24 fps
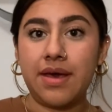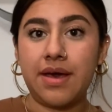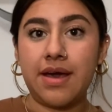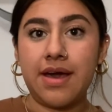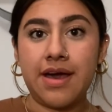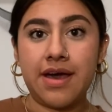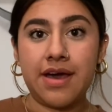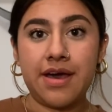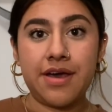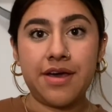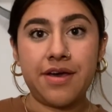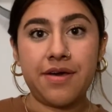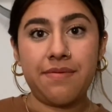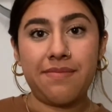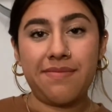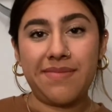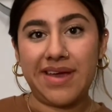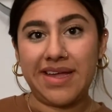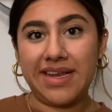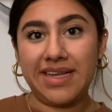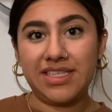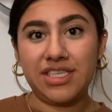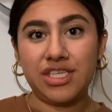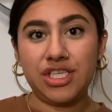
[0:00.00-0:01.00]
And
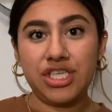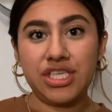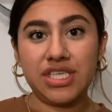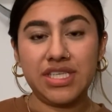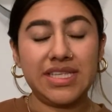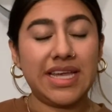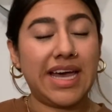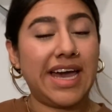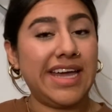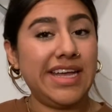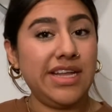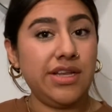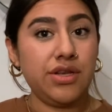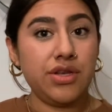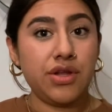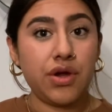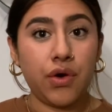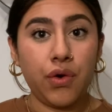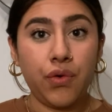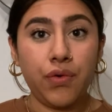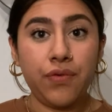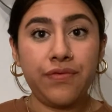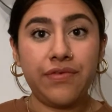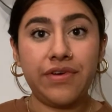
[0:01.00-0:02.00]
it's just, I
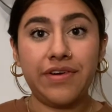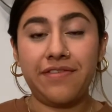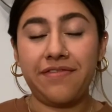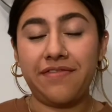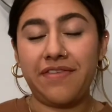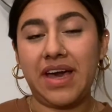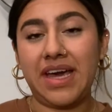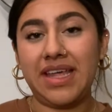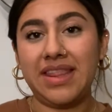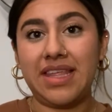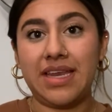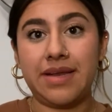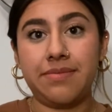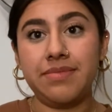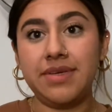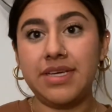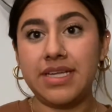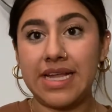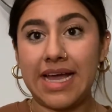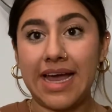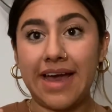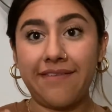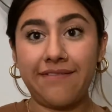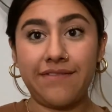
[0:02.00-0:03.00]
know for a fact that I'm
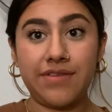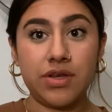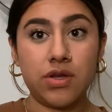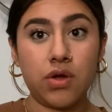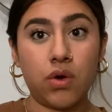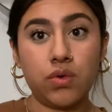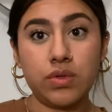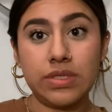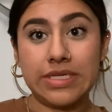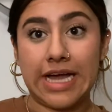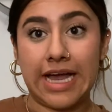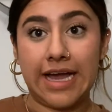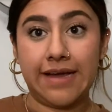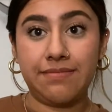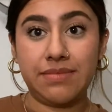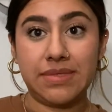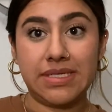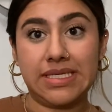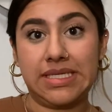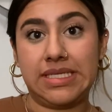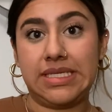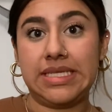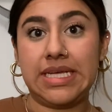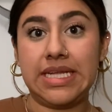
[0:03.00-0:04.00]
gonna have no time to
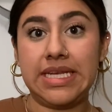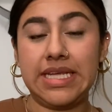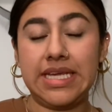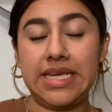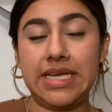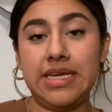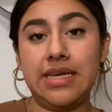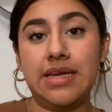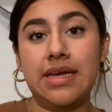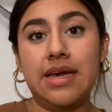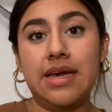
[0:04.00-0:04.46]
study.